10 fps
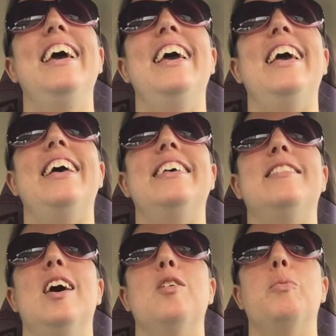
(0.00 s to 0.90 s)
is
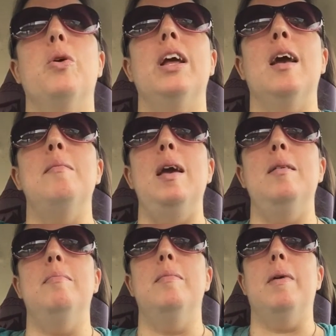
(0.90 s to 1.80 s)
the other morning I
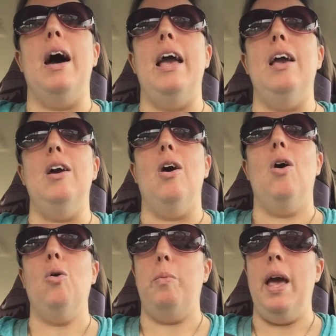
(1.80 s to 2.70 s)
made my
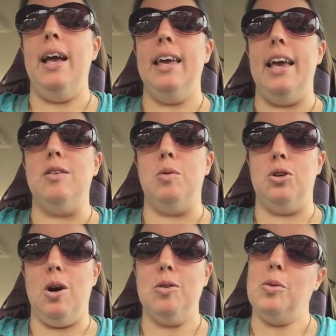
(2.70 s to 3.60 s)
oat pancakes, which
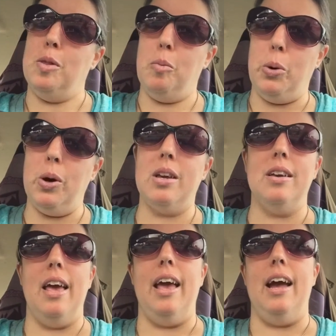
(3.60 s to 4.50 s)
are also in the book,
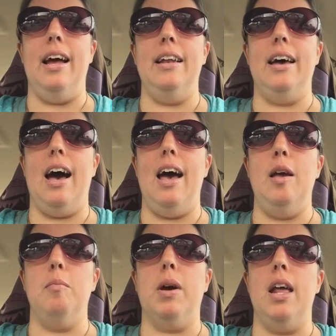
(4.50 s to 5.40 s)
and
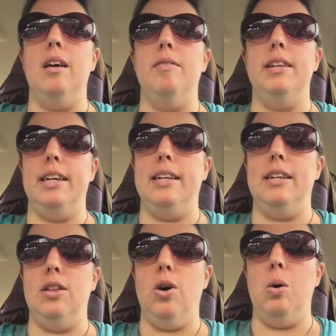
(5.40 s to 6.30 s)
I'm kind of
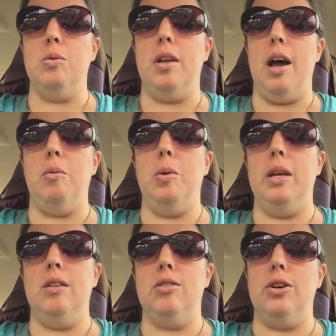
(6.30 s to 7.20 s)
addicted to those, and I will
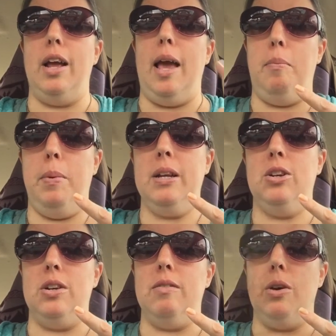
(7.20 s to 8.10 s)
insert a picture of